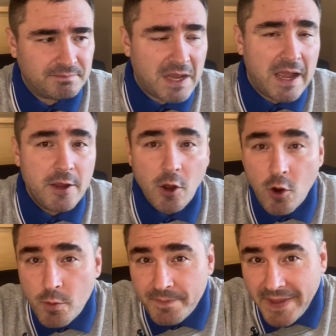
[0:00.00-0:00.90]
I
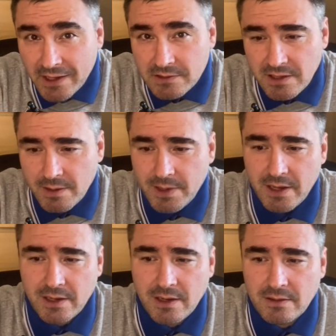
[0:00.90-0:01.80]
hope next time I
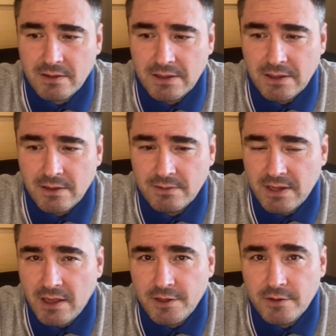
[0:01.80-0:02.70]
can
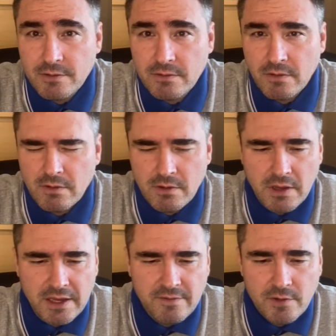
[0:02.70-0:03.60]
tell you
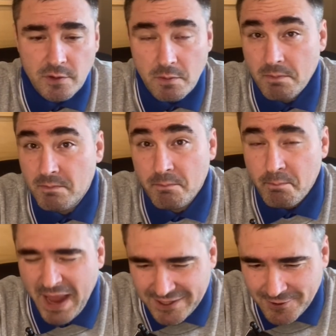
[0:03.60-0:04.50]
even
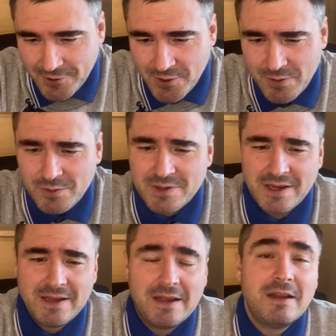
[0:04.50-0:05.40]
better news
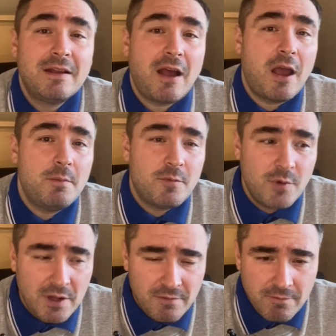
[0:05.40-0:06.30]
I'm
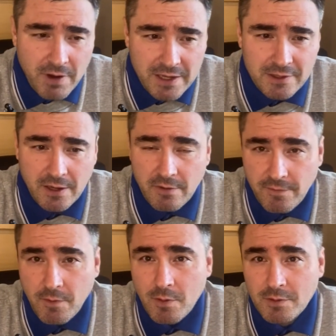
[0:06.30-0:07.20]
really waiting
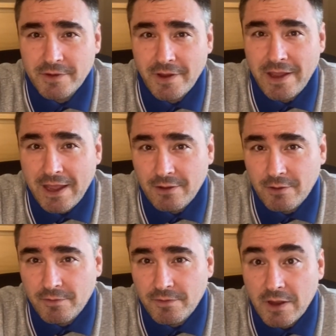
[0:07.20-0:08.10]
for the end
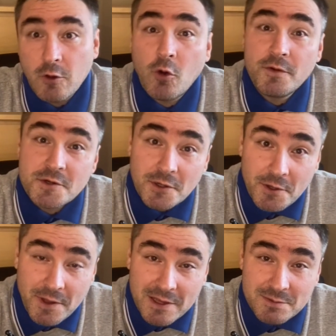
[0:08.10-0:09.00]
of uh, official
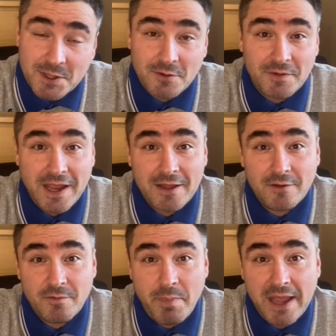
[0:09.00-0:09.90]
announcement of the end
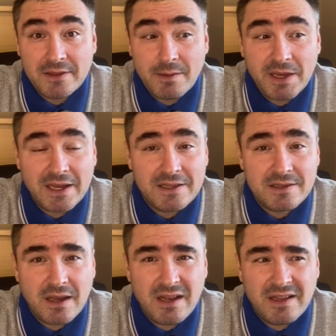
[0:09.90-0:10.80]
of pandemic in
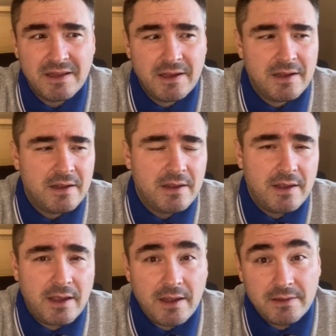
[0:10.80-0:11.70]
Thailand
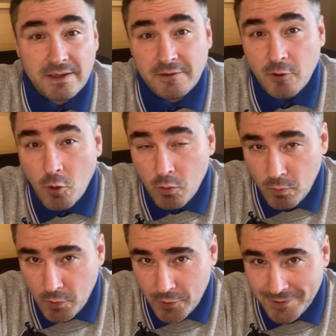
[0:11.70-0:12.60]
and in the whole
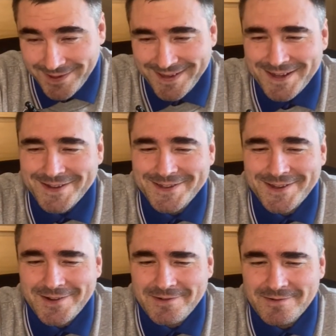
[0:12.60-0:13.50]
world
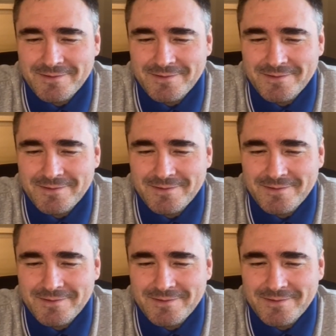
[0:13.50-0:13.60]
so